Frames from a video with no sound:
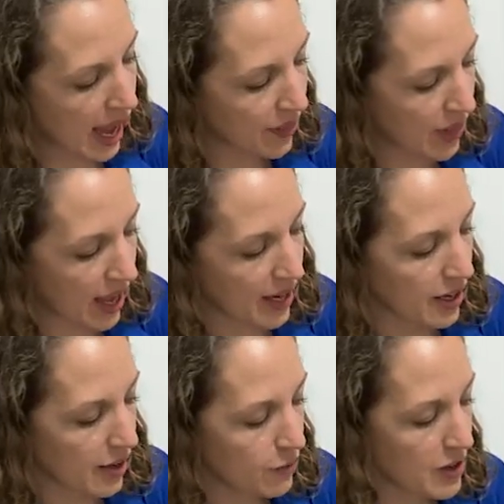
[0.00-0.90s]
And
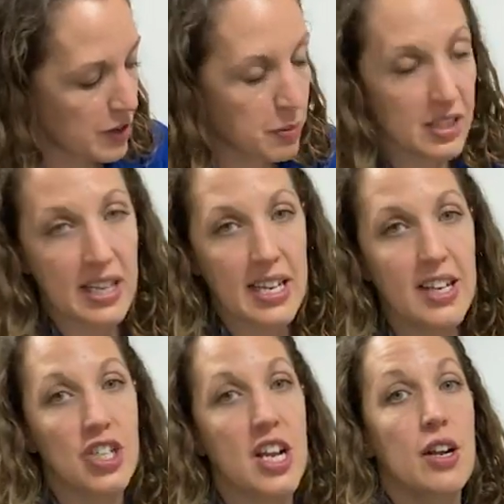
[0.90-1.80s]
then 50%
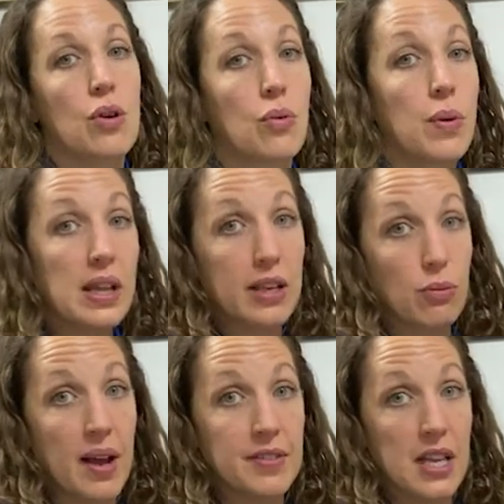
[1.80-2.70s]
tension really
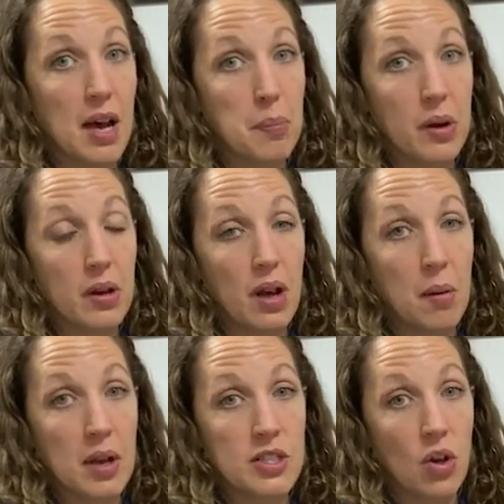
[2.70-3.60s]
revs up
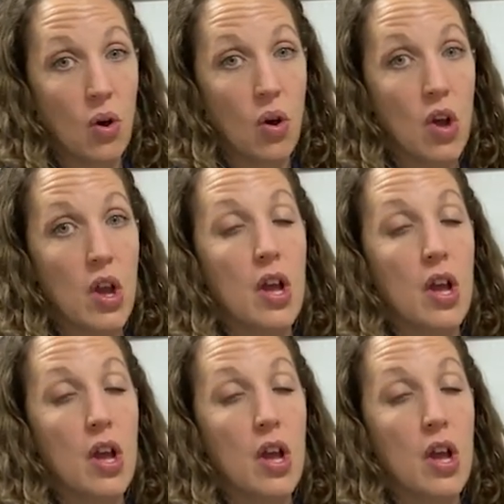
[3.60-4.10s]
a muscle